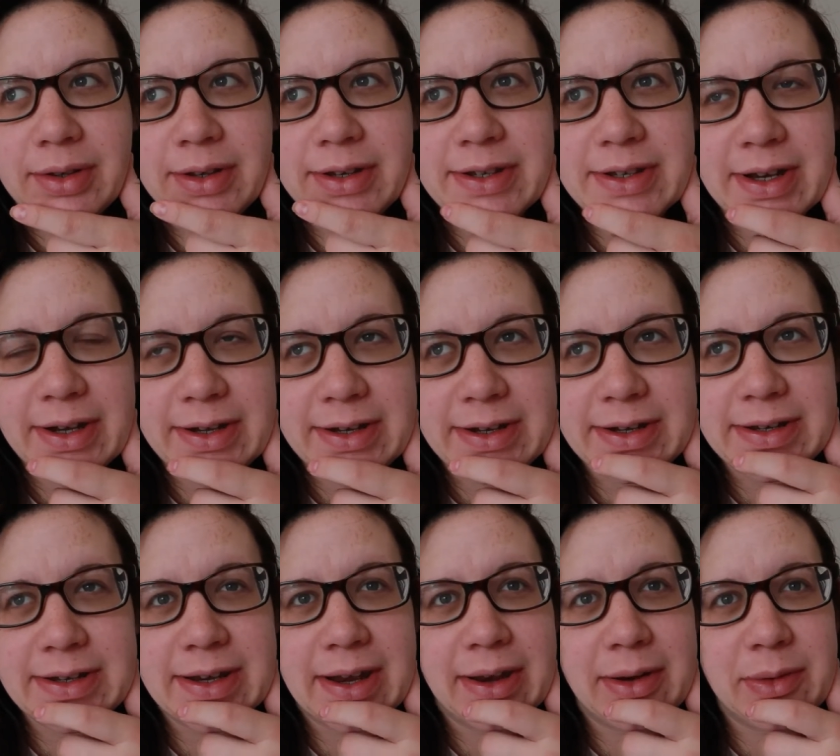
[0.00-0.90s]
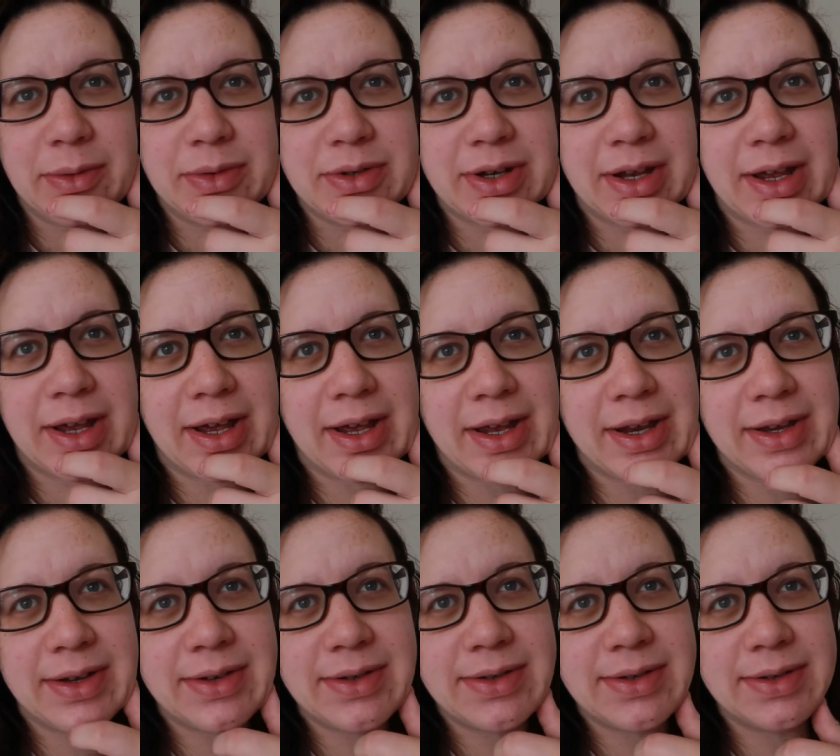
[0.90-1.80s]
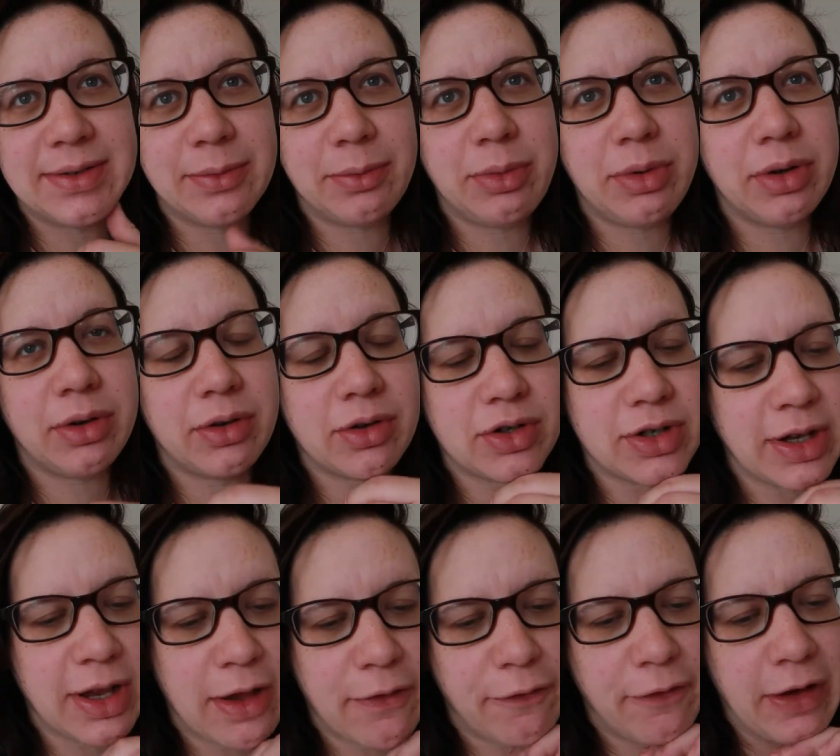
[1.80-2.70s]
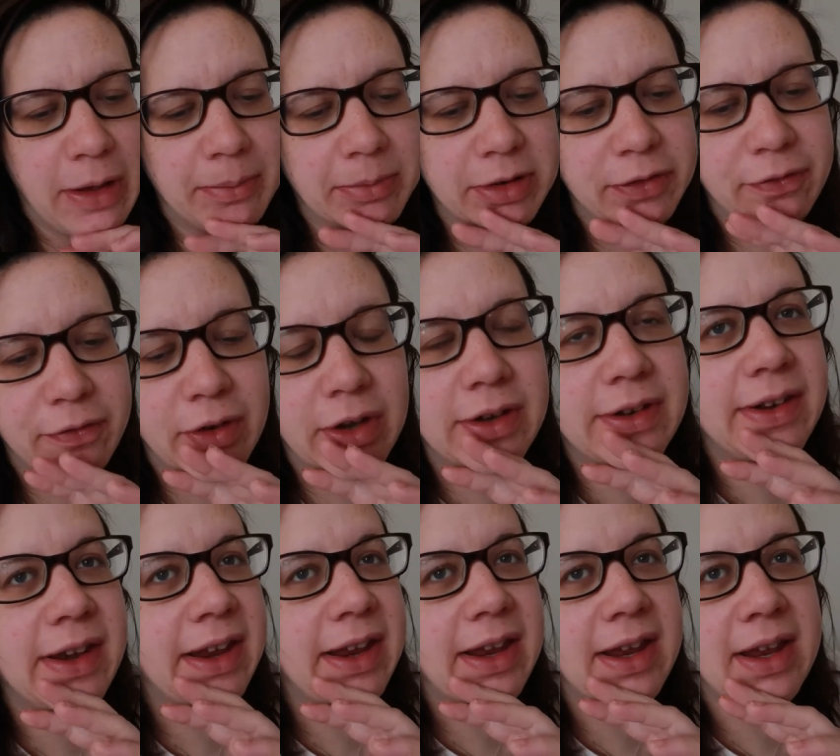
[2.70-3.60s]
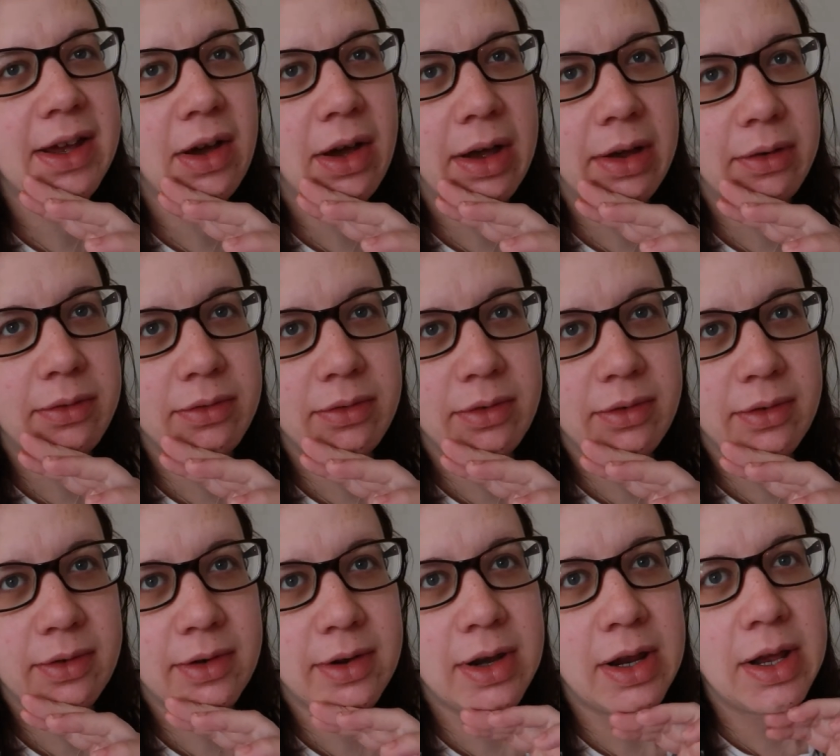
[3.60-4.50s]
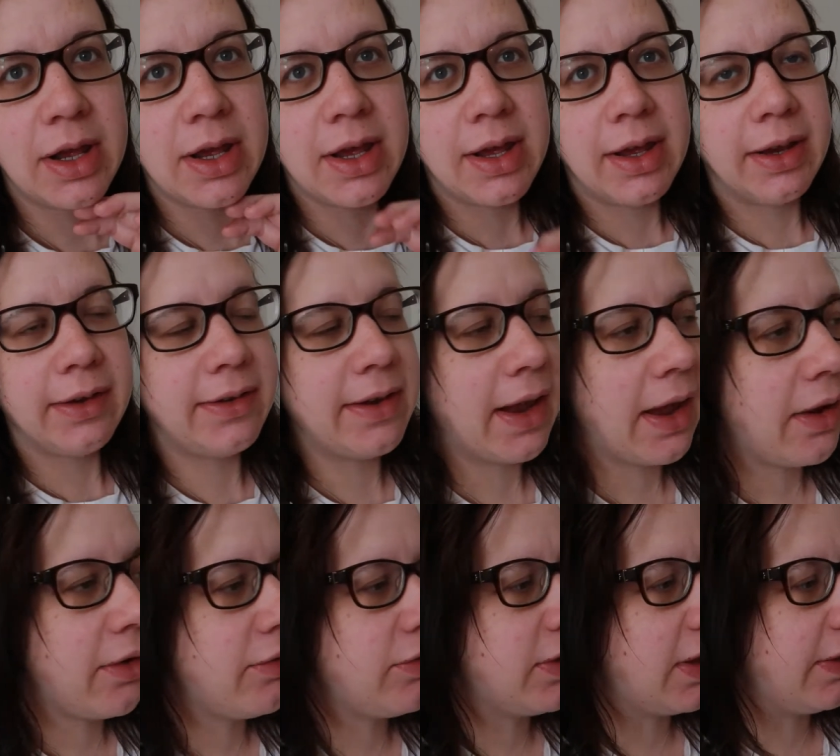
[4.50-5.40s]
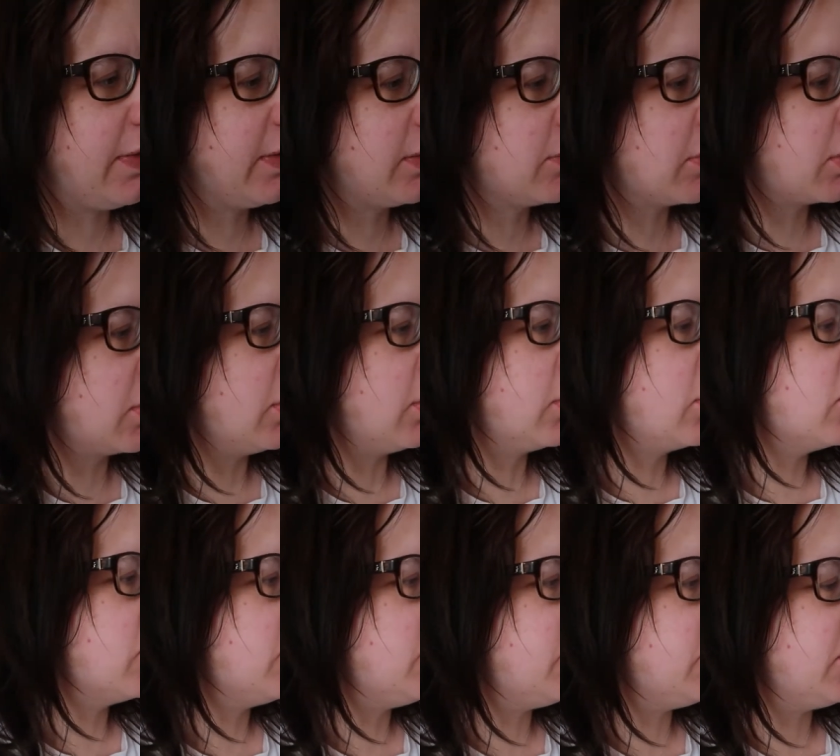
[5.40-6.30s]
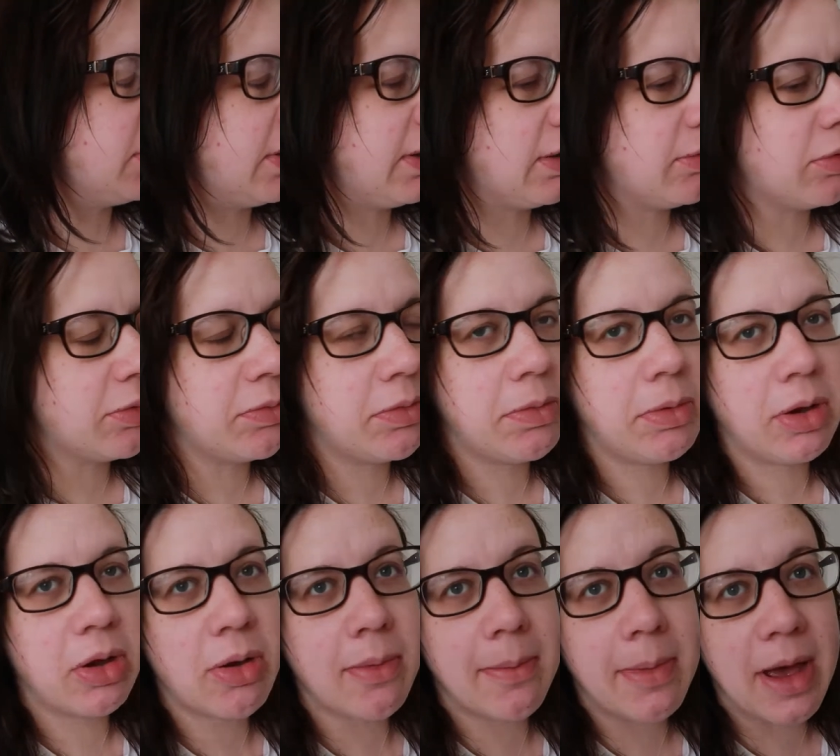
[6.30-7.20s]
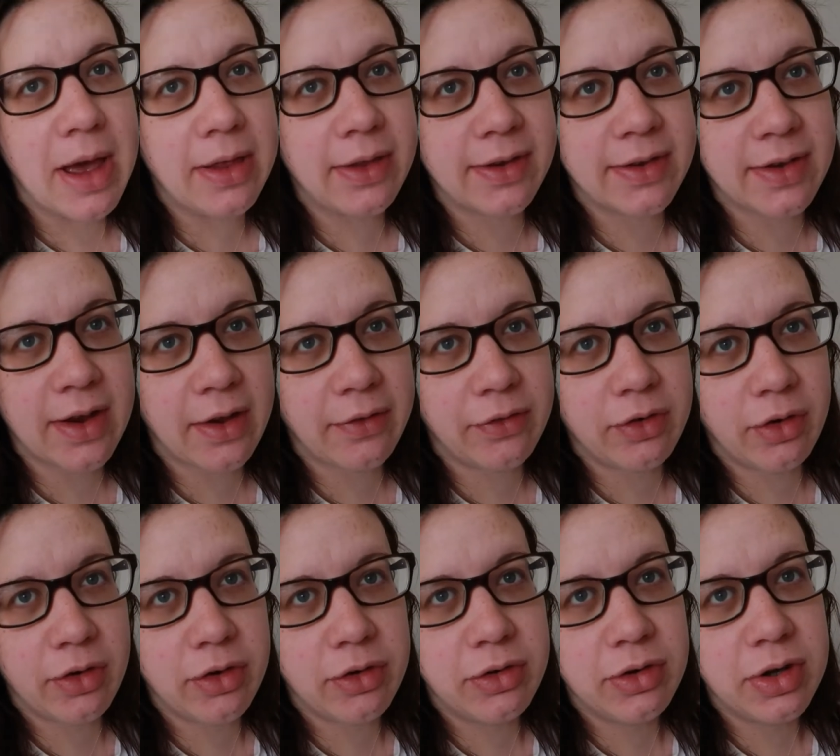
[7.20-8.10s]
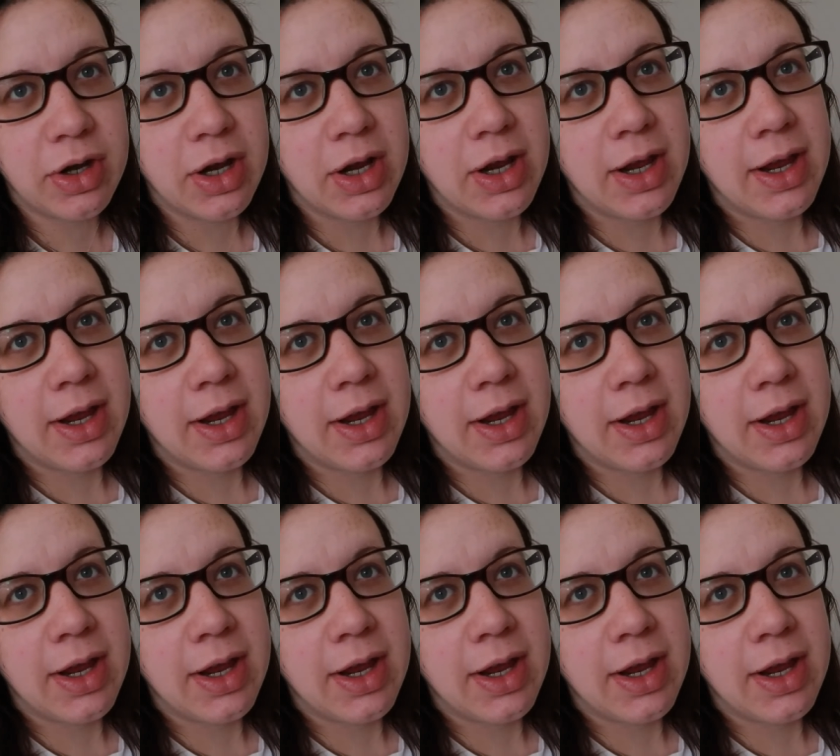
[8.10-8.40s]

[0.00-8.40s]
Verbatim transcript: the sun is out and we, there's like a family fun day out and town that I think we're going to go to and then we'll maybe come back this afternoon